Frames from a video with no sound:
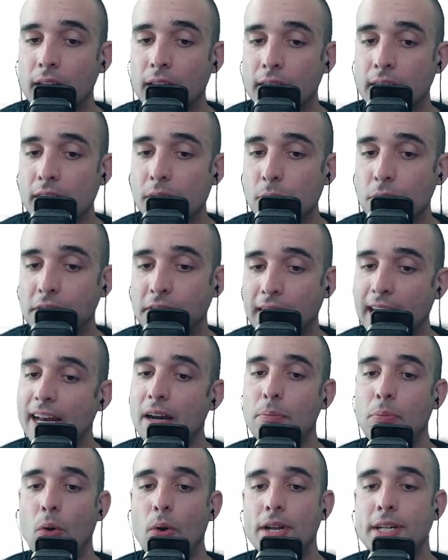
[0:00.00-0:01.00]
He was then
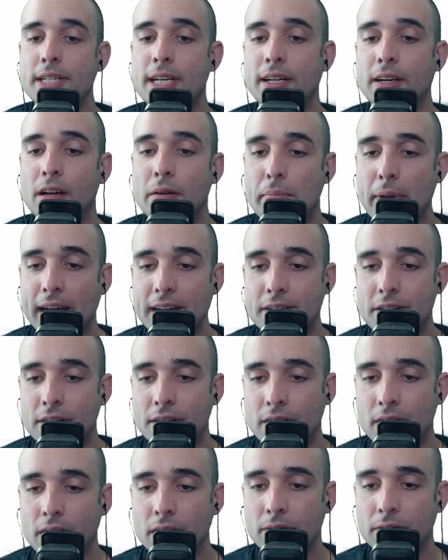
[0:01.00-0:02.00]
appointed
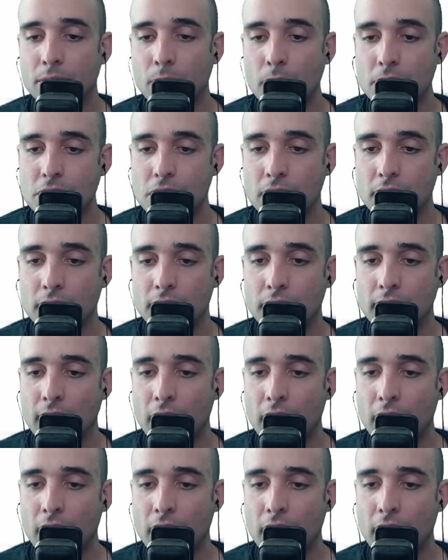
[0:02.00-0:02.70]
commander of Russian